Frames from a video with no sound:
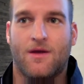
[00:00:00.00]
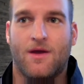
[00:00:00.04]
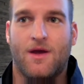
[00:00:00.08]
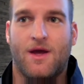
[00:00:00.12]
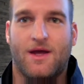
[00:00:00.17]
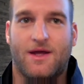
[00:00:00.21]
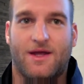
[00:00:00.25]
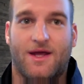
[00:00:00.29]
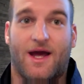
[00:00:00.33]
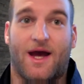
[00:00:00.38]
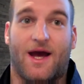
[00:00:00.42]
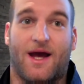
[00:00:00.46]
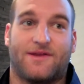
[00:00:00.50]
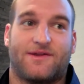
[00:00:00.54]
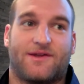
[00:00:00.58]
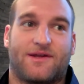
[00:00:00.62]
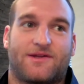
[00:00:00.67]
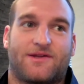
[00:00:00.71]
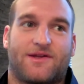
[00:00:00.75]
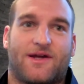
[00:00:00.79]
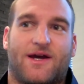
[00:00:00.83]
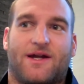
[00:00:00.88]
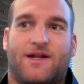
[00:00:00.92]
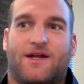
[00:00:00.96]
Yeah, it's
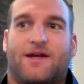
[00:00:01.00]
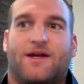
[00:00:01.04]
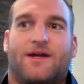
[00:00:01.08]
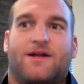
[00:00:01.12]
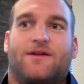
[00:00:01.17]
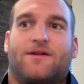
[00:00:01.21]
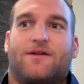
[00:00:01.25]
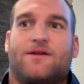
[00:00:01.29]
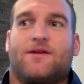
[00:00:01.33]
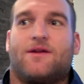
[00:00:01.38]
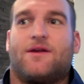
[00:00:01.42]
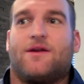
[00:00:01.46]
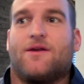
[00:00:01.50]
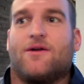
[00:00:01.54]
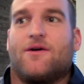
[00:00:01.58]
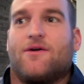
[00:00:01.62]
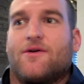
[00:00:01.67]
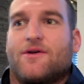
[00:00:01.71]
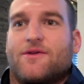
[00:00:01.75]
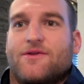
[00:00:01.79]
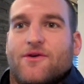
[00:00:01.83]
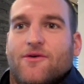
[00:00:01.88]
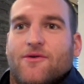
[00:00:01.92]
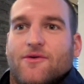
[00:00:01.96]
exciting, and you
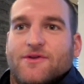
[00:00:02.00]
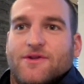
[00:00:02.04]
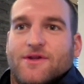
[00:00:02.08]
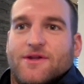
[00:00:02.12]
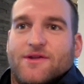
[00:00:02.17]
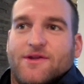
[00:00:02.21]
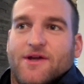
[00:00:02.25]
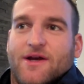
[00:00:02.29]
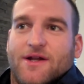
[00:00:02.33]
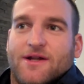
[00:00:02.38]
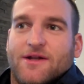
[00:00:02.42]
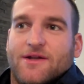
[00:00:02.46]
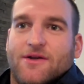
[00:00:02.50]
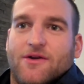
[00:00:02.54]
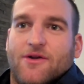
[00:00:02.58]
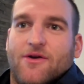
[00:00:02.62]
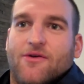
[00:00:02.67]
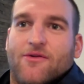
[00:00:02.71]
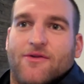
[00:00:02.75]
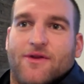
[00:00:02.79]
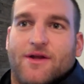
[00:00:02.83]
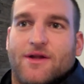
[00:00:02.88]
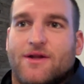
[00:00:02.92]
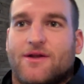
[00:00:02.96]
know it's always exciting to
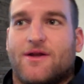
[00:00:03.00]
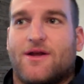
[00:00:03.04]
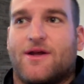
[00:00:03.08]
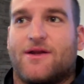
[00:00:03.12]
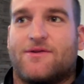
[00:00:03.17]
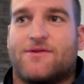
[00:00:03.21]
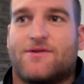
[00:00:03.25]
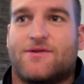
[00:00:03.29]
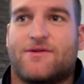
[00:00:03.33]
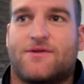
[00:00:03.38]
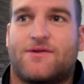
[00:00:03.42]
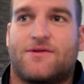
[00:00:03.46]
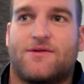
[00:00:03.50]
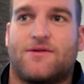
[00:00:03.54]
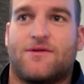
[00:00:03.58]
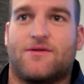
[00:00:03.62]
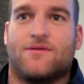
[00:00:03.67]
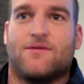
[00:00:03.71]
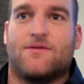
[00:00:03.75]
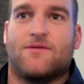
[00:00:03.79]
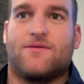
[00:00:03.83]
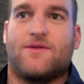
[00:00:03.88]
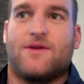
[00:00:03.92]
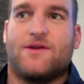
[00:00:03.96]
know that
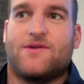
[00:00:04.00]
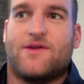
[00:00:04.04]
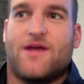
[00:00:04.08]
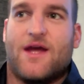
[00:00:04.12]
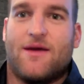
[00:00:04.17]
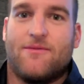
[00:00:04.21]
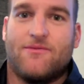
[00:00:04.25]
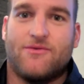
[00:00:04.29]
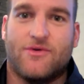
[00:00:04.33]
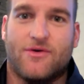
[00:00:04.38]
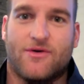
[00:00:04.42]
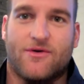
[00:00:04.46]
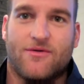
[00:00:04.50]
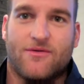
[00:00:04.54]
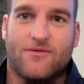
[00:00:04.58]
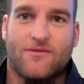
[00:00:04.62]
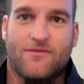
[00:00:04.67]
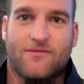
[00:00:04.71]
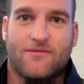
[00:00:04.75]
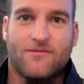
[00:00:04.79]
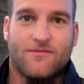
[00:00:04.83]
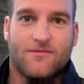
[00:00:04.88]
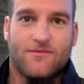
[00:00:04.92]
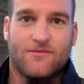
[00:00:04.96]
these games
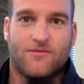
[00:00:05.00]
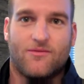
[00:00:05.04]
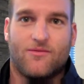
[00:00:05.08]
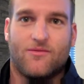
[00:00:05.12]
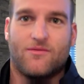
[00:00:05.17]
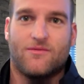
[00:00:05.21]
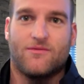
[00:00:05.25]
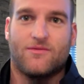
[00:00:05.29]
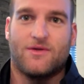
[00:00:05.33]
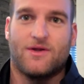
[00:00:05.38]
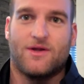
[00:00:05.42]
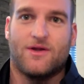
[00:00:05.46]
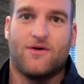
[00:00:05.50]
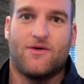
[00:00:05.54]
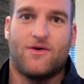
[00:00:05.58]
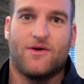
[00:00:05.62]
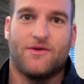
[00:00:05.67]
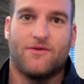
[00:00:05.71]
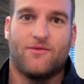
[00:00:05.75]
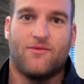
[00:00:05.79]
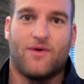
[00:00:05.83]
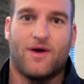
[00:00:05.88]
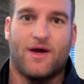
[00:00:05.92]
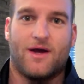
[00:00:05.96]
are, you know,
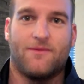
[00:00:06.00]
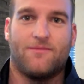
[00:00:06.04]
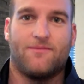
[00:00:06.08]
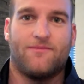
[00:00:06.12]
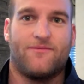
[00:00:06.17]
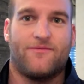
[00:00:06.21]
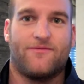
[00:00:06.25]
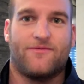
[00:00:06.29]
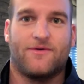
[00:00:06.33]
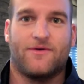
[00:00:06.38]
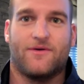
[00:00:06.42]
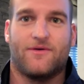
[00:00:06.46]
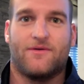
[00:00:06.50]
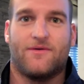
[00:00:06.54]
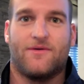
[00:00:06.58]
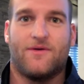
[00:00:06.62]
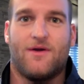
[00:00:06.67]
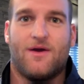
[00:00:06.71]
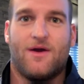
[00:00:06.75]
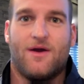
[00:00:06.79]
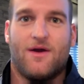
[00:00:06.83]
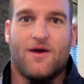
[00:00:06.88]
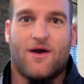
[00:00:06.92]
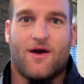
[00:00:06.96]
on the web for
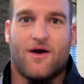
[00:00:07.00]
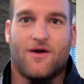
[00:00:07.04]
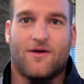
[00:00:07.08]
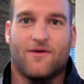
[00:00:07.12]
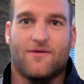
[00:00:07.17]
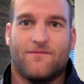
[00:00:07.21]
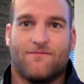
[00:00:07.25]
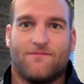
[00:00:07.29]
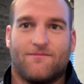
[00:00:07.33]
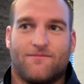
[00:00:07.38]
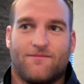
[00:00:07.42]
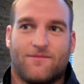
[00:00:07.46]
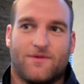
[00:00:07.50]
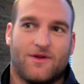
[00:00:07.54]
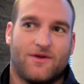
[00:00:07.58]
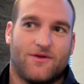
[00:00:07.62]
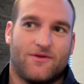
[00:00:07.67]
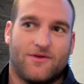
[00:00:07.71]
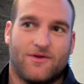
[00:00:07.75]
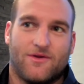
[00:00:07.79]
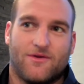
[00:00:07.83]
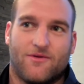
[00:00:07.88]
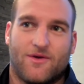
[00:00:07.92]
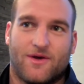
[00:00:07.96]
our, you
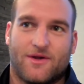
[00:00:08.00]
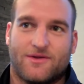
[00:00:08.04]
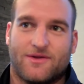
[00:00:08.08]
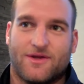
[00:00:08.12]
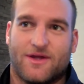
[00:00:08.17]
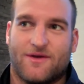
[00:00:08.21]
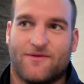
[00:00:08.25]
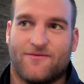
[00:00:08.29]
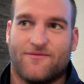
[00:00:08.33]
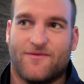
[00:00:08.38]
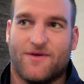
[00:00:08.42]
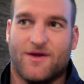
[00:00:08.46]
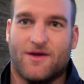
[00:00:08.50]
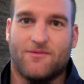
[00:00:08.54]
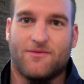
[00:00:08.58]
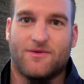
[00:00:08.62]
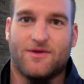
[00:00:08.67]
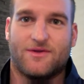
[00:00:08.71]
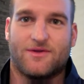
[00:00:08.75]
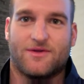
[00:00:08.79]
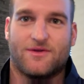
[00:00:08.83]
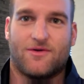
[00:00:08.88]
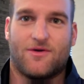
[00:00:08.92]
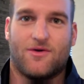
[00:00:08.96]
know, the USA
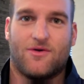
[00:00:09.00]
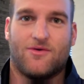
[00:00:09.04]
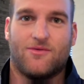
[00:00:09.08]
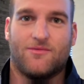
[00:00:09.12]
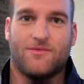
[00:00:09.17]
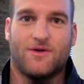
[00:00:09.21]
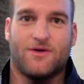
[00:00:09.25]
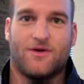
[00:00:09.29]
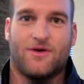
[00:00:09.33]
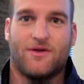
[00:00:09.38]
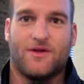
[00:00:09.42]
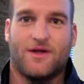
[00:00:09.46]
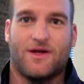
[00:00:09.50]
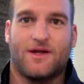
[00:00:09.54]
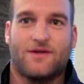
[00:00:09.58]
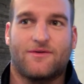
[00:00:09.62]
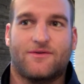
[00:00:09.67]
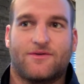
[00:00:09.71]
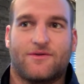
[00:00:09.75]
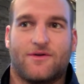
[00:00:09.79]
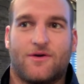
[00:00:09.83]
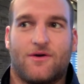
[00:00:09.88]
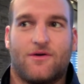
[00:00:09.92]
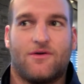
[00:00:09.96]
families at home and all
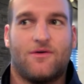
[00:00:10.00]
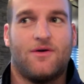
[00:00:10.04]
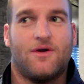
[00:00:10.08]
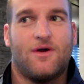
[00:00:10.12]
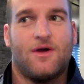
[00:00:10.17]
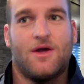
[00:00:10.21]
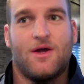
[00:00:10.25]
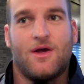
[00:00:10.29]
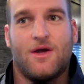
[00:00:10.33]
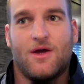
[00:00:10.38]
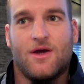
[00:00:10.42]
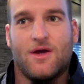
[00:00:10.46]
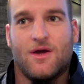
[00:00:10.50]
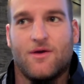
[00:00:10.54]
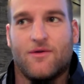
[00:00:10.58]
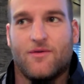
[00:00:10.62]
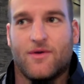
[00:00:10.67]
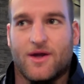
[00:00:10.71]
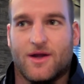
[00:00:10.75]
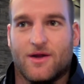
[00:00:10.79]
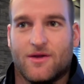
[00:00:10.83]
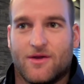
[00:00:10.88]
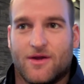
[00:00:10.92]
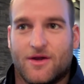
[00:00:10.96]
that. So
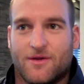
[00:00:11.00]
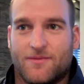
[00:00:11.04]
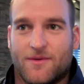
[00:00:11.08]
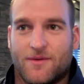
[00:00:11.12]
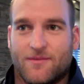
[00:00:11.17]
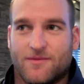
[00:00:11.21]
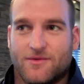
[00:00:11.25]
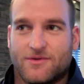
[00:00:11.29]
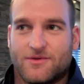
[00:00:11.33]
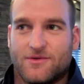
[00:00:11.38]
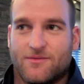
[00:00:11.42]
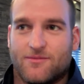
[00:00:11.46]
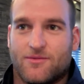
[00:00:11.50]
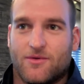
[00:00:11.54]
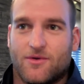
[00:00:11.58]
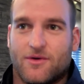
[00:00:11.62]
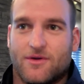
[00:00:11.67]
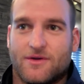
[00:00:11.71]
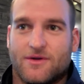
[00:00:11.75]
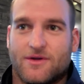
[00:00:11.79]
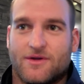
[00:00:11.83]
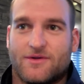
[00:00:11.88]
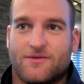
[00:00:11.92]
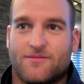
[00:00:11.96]
we got a lot of people
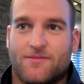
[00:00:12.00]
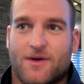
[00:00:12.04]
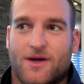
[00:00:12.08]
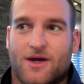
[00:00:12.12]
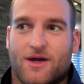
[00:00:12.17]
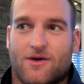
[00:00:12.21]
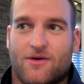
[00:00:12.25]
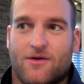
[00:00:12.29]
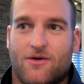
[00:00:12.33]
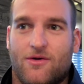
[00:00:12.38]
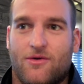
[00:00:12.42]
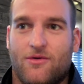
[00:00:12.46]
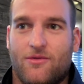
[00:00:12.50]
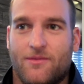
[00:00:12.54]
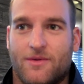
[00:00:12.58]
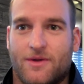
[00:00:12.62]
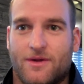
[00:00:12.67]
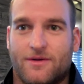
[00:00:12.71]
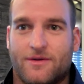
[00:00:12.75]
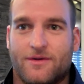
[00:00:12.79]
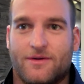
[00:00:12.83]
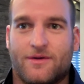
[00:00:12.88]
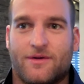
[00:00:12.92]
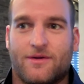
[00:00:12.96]
supporting us back home,
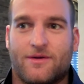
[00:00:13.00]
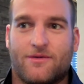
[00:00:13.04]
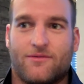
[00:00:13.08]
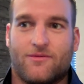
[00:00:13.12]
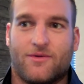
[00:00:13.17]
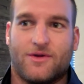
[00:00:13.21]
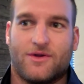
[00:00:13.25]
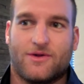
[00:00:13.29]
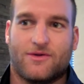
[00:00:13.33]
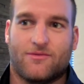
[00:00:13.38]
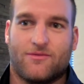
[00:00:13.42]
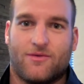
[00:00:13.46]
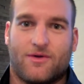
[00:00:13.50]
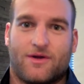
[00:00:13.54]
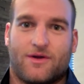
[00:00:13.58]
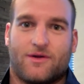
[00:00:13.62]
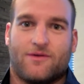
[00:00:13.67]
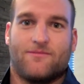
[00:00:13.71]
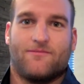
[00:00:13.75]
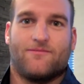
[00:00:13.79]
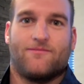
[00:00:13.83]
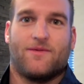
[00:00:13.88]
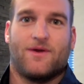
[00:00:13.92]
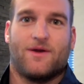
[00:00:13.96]
and we just want
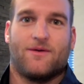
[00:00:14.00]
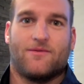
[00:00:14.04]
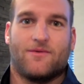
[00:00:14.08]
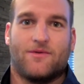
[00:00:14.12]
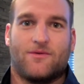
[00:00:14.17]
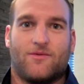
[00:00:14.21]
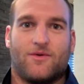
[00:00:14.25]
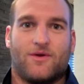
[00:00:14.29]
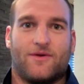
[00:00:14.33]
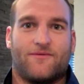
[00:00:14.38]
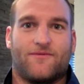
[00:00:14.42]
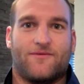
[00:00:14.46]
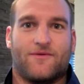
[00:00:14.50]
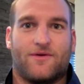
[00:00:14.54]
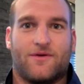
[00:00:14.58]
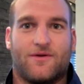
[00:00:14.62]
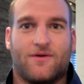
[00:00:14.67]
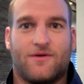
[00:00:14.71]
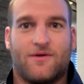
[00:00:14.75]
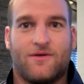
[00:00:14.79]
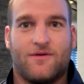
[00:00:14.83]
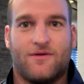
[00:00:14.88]
to be able to win for